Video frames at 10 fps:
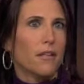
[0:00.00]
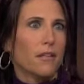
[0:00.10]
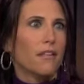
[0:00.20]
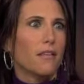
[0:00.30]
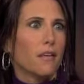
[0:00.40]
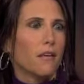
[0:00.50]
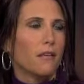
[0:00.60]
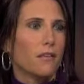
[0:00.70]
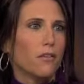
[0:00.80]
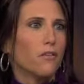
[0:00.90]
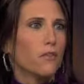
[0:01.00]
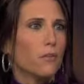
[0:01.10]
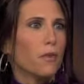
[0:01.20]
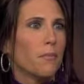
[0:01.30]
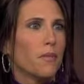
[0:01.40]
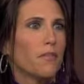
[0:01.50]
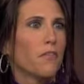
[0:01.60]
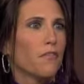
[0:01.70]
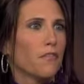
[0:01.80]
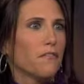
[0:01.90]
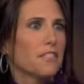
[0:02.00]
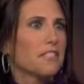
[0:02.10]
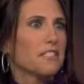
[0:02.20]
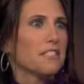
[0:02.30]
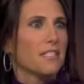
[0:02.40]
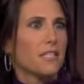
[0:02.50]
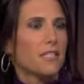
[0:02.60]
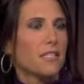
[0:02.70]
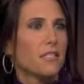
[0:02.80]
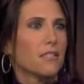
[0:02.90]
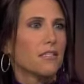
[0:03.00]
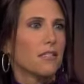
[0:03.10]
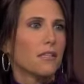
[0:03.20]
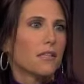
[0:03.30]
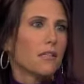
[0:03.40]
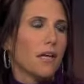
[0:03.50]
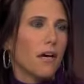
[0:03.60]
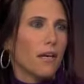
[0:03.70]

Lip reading: they think, you know, women in their 50s and 60s, not